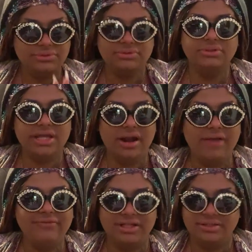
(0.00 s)
get
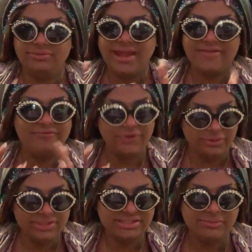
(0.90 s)
off on the right foot
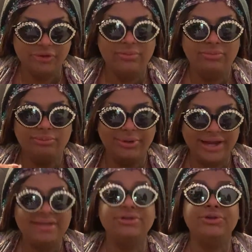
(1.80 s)
with someone
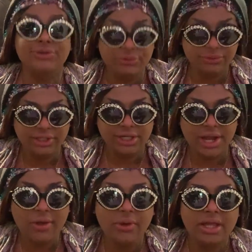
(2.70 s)
brand new, you
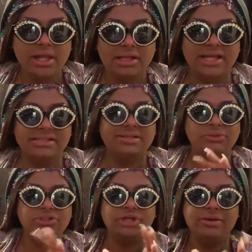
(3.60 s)
know, that
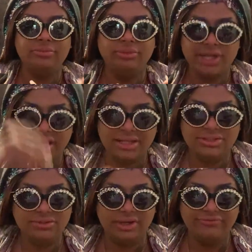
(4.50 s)
someone's trying to bring
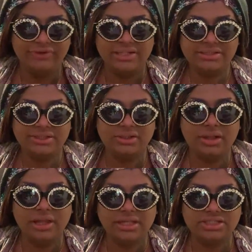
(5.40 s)
into our friend
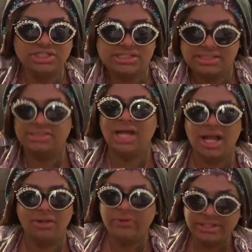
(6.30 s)
circle, it's just
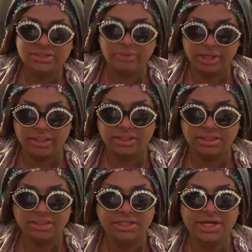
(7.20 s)
not going to work.
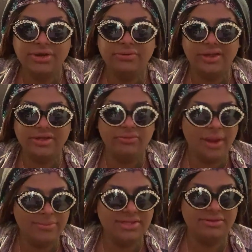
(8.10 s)
You know, you
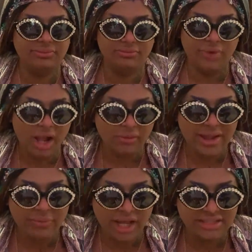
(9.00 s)
rubbed me the wrong way
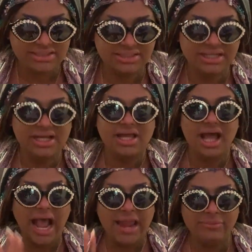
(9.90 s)
once.
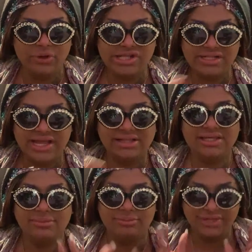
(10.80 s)
I more than
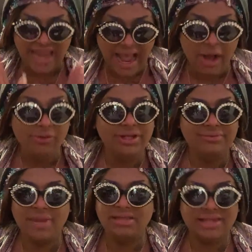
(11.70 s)
likely now in
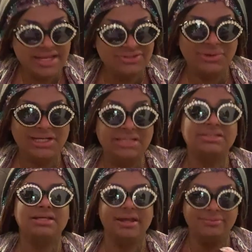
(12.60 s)
my late 20s,
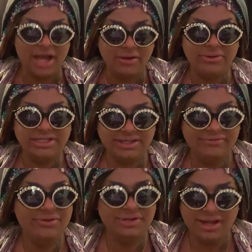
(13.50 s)
I'm not going to give
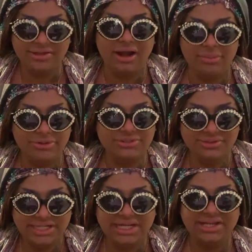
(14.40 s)
you another
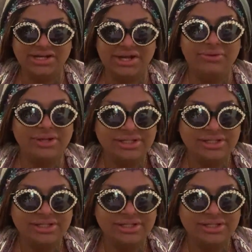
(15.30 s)
opportunity, you know?